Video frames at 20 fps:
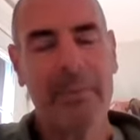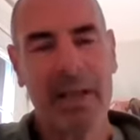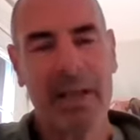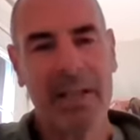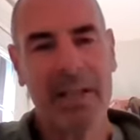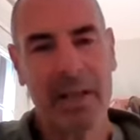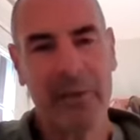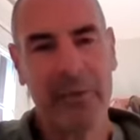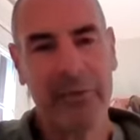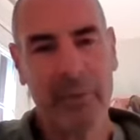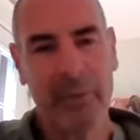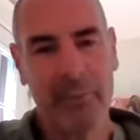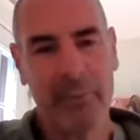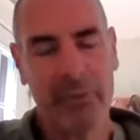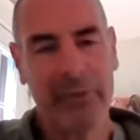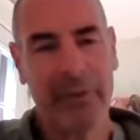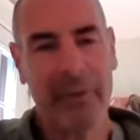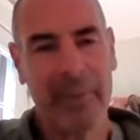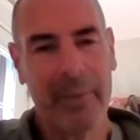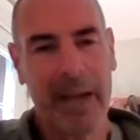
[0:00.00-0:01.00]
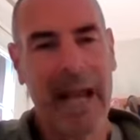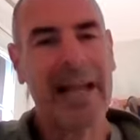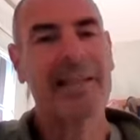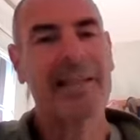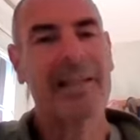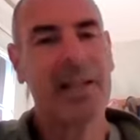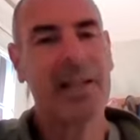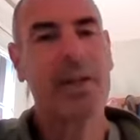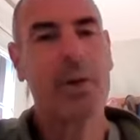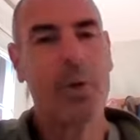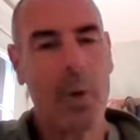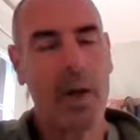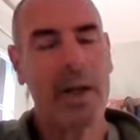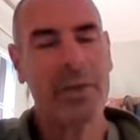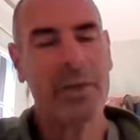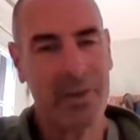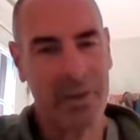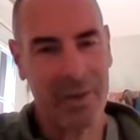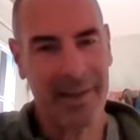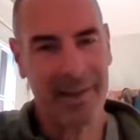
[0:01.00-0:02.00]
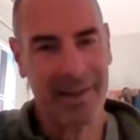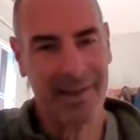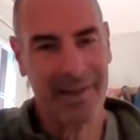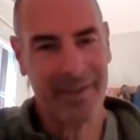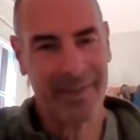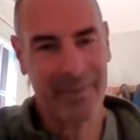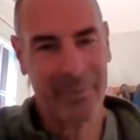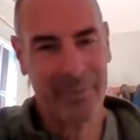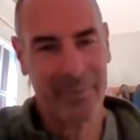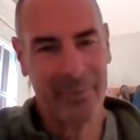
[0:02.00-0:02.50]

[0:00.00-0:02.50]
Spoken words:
myself from asking questions